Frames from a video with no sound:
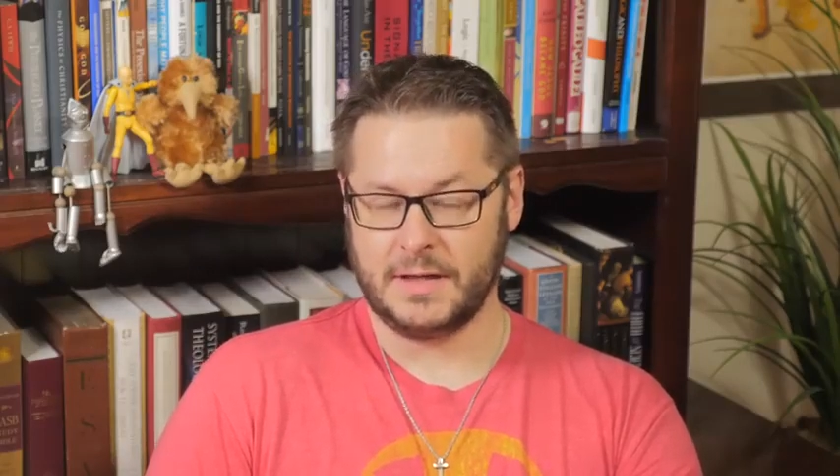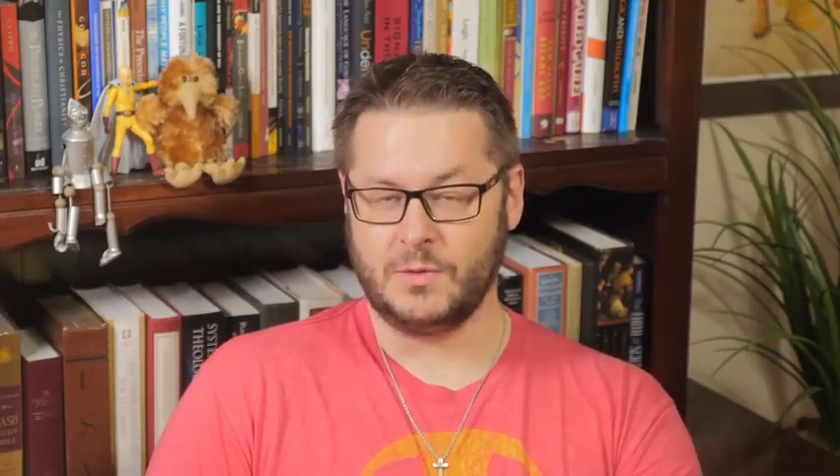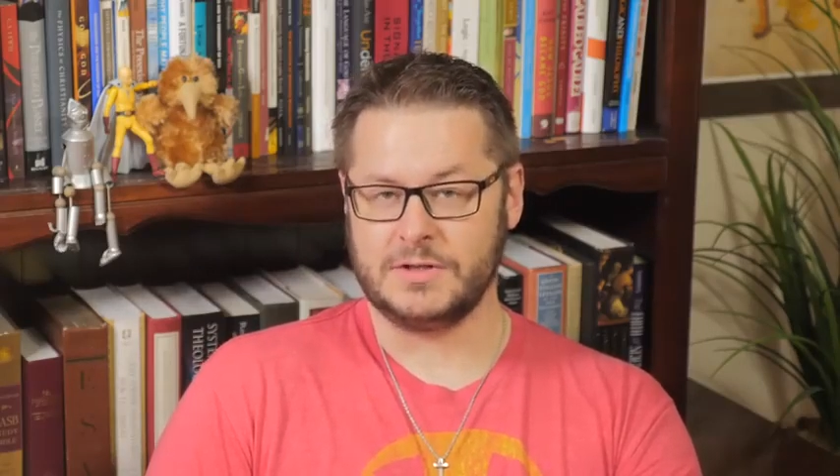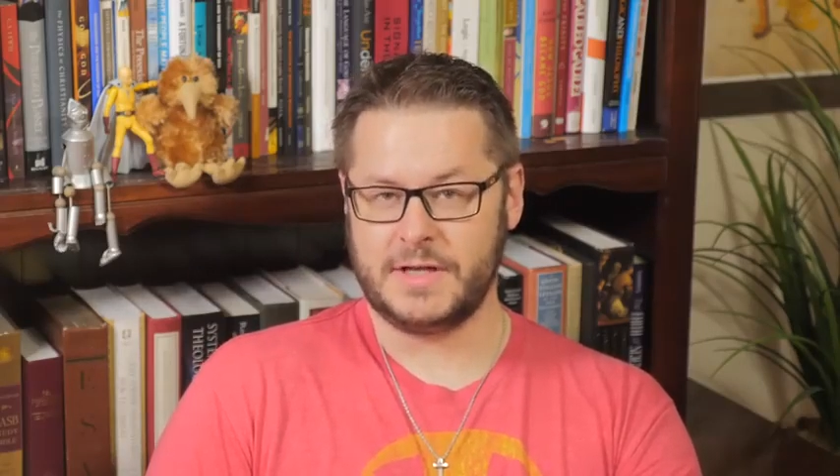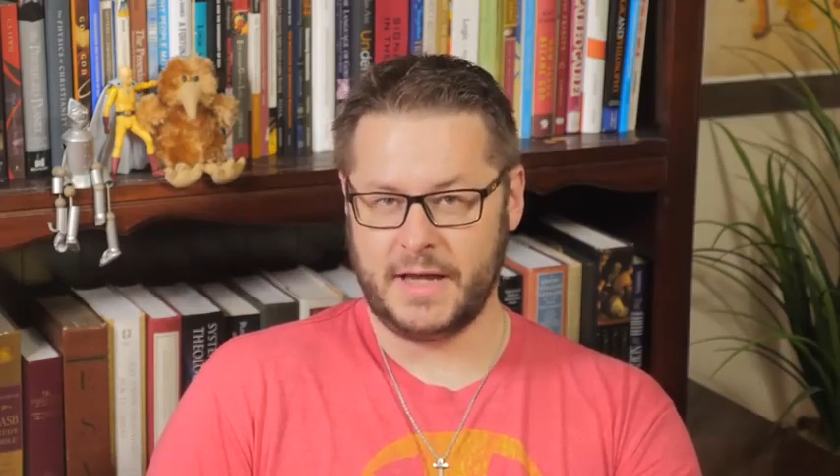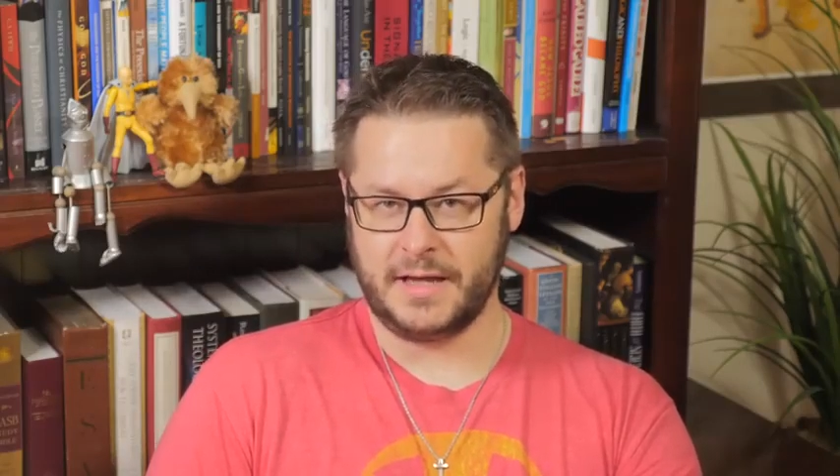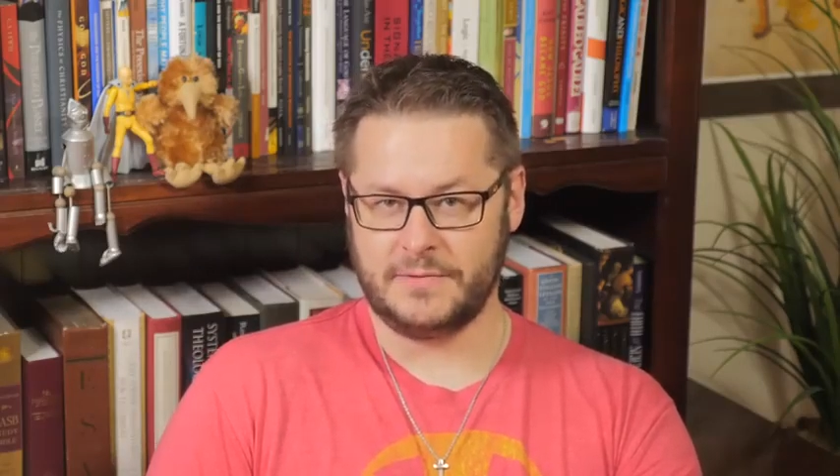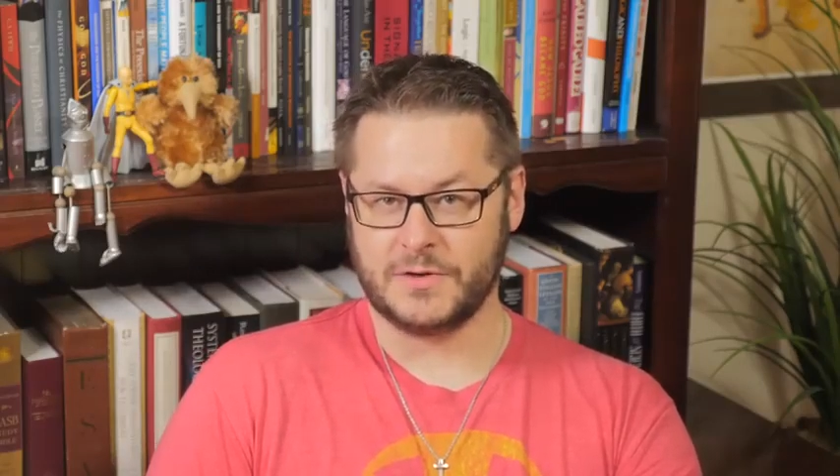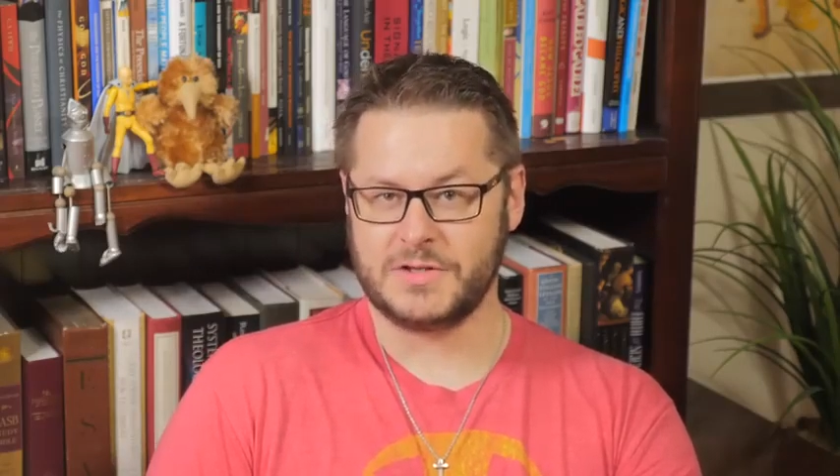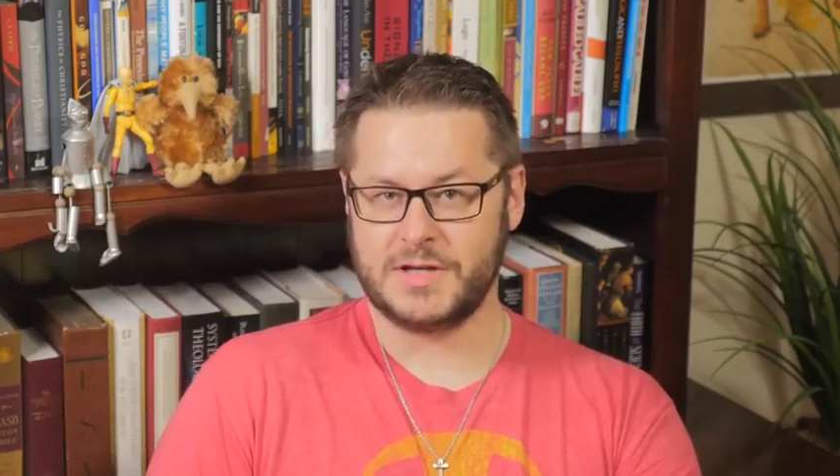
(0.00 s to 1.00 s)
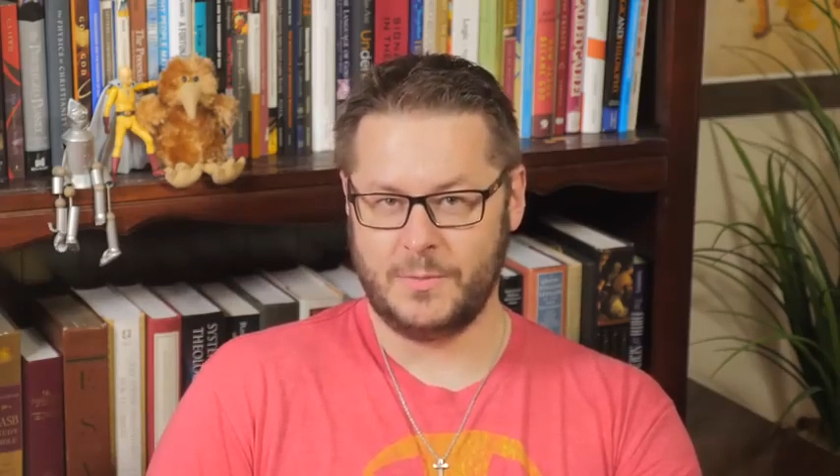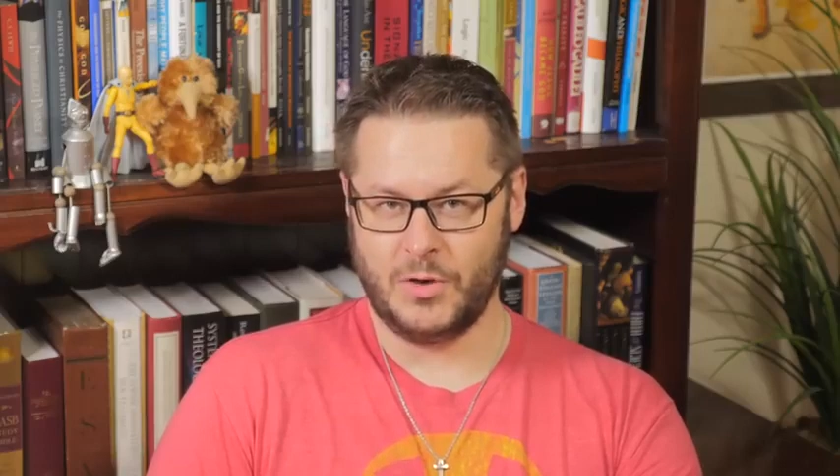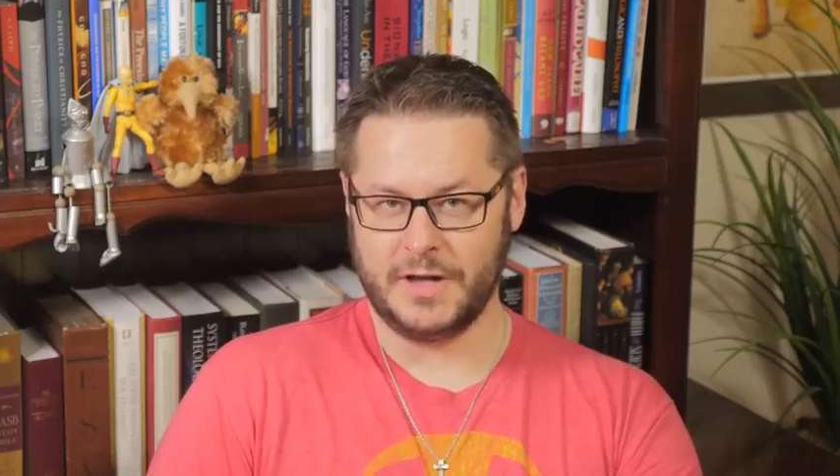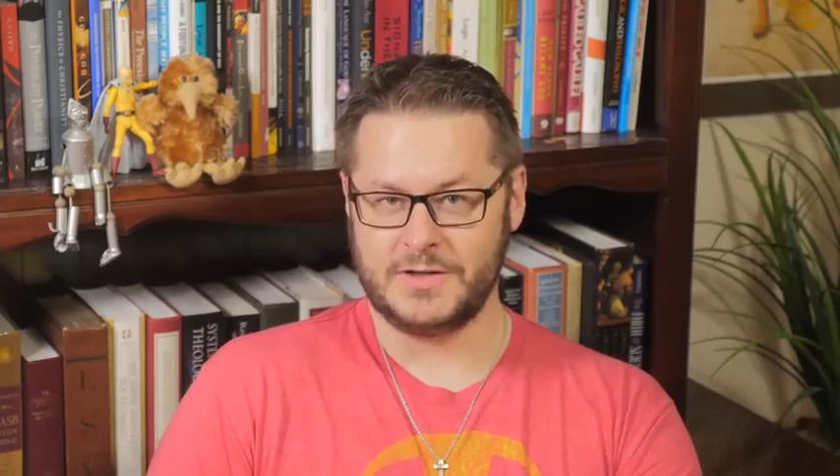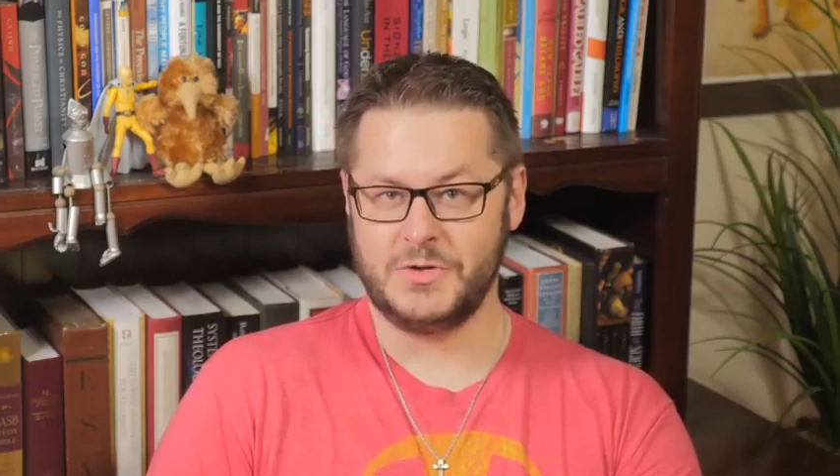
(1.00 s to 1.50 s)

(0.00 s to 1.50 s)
it will take for someone